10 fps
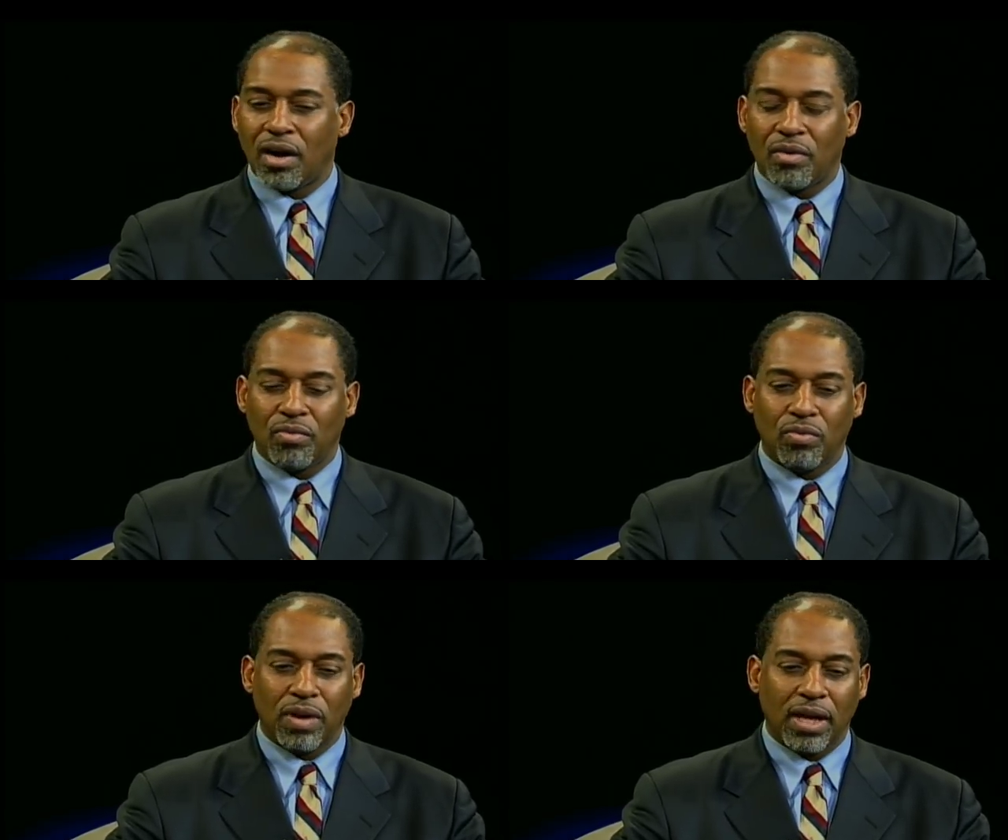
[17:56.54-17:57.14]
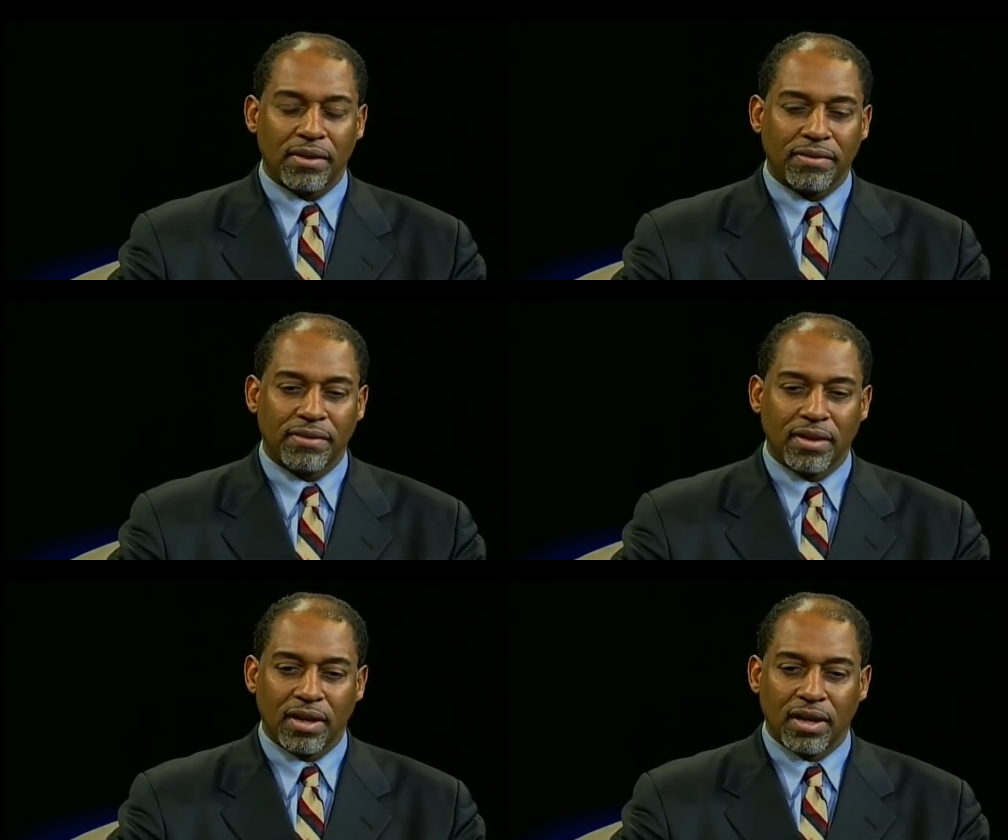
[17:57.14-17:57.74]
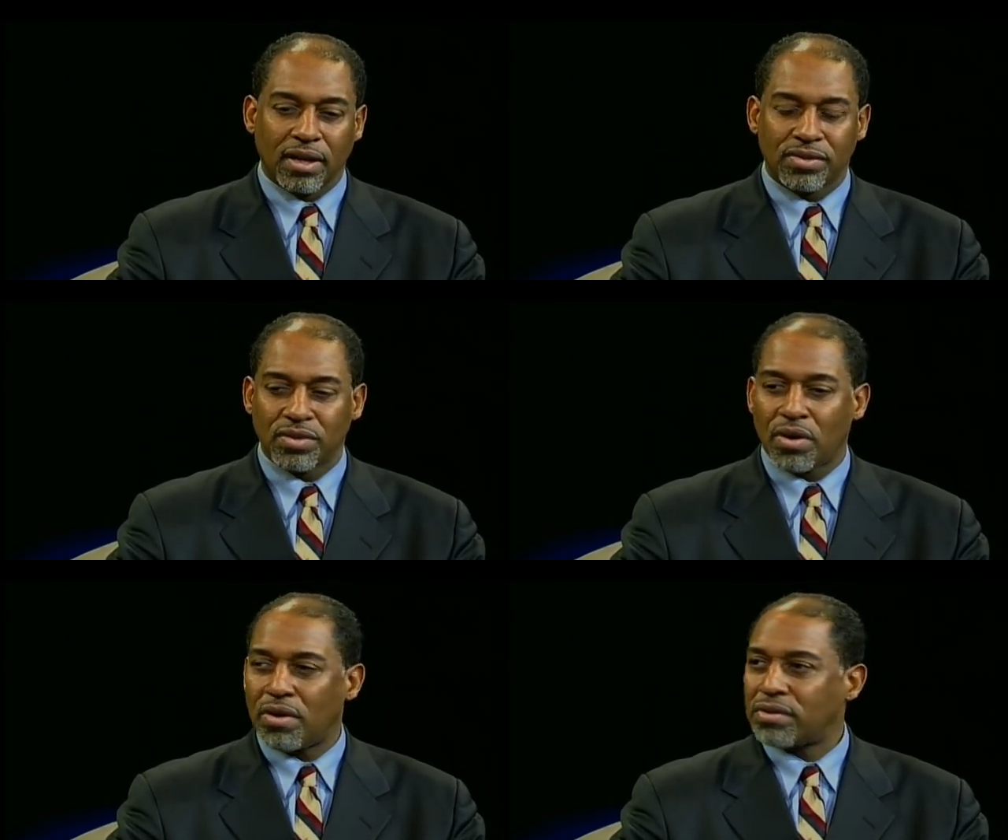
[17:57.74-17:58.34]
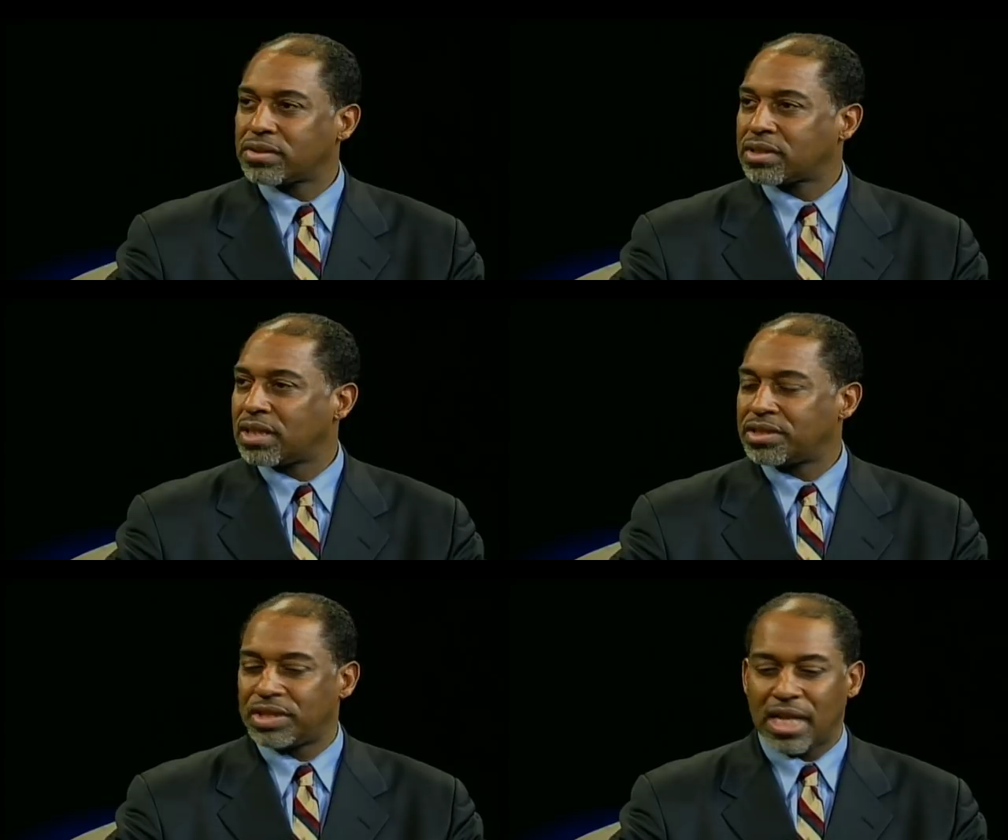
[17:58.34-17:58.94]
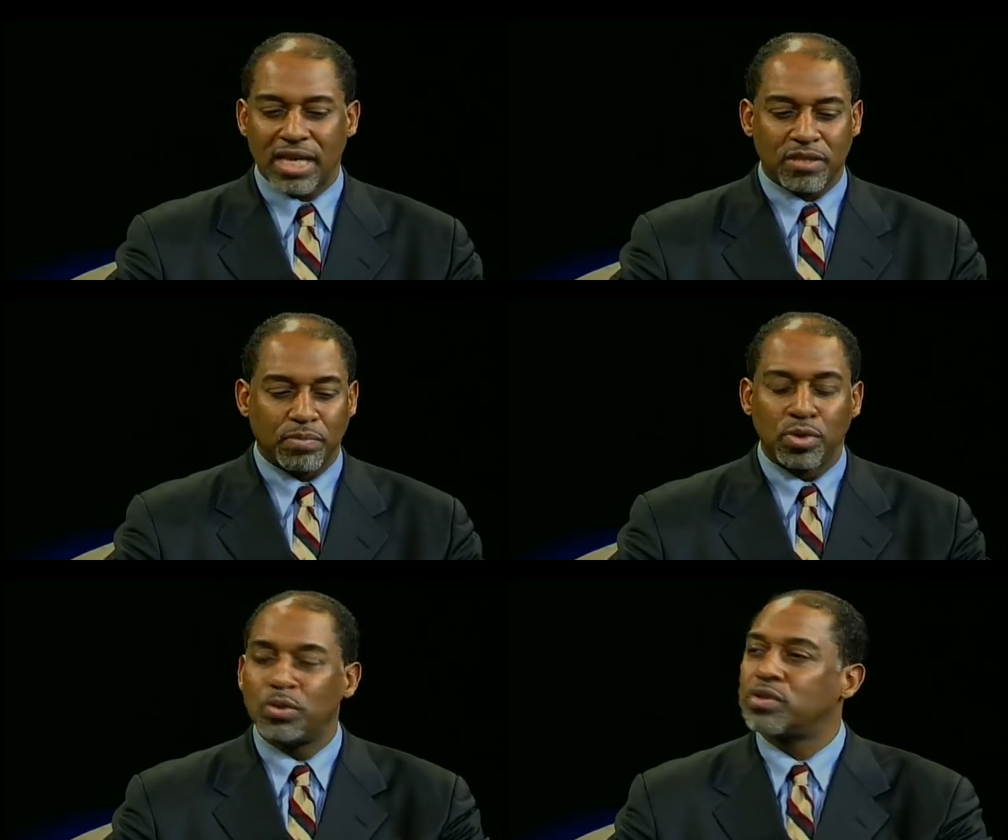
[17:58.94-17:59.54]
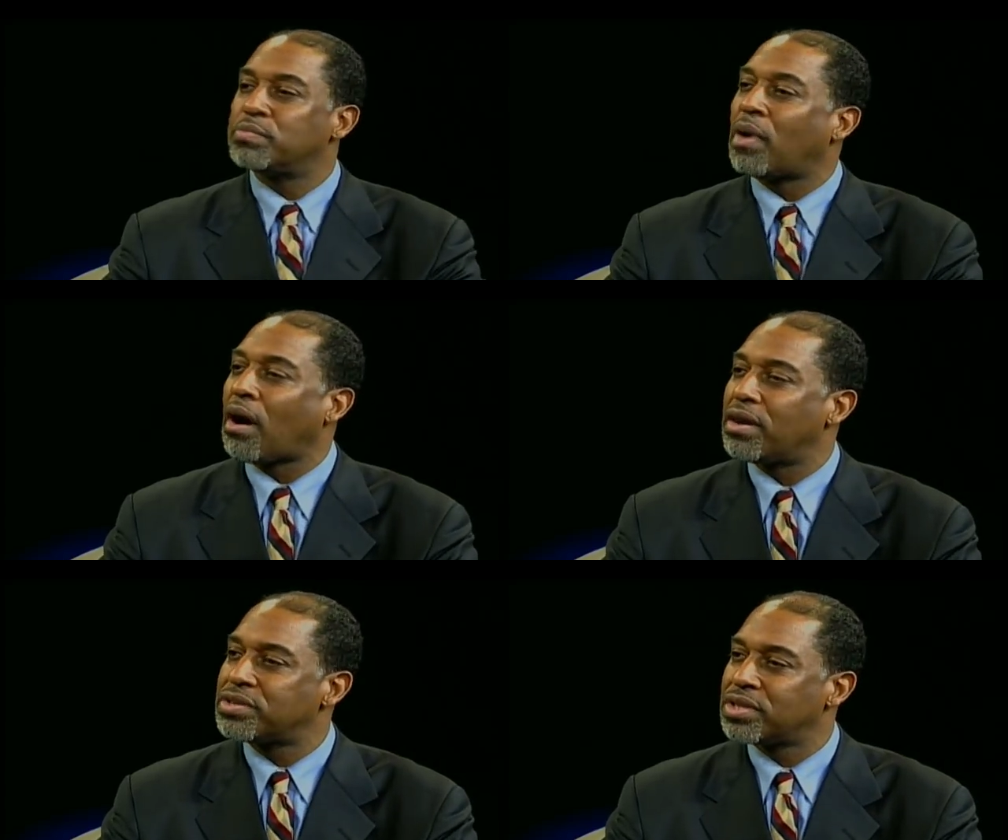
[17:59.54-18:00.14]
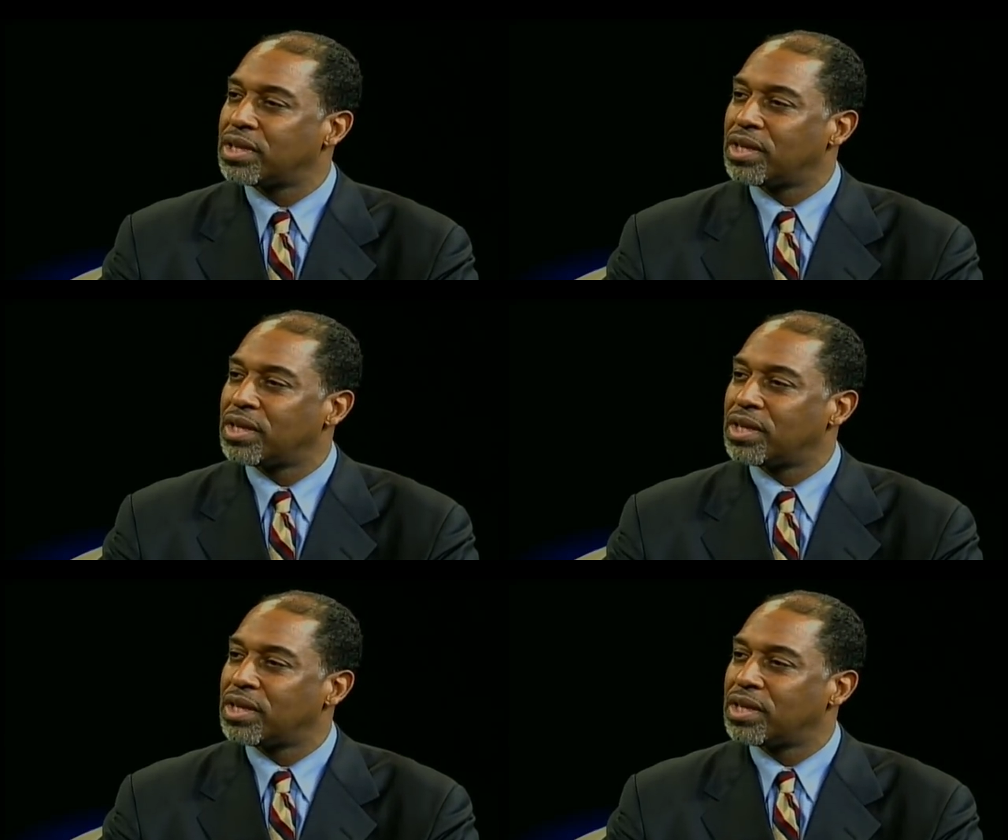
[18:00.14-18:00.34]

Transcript: with songs such as Blues March,